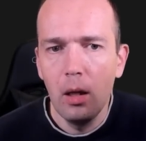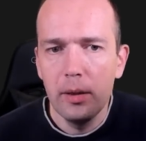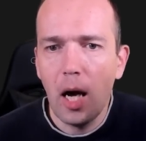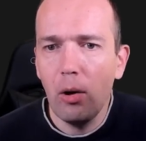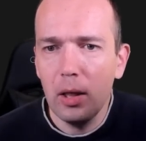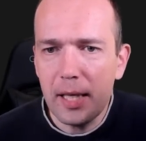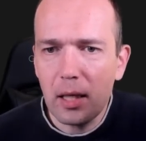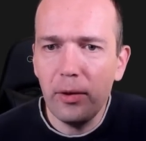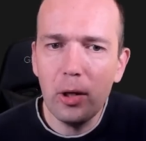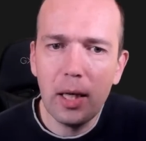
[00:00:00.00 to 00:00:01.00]
Now let's
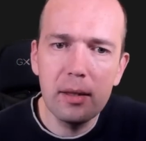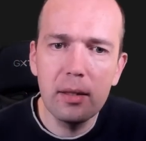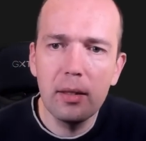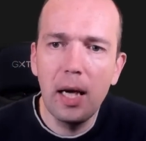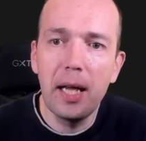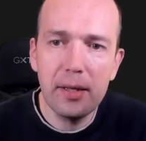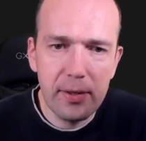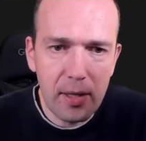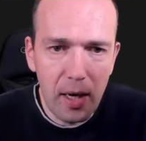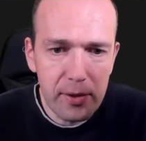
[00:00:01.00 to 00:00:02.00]
have a look at an
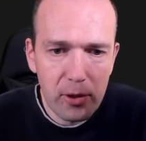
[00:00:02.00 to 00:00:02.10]
exercise.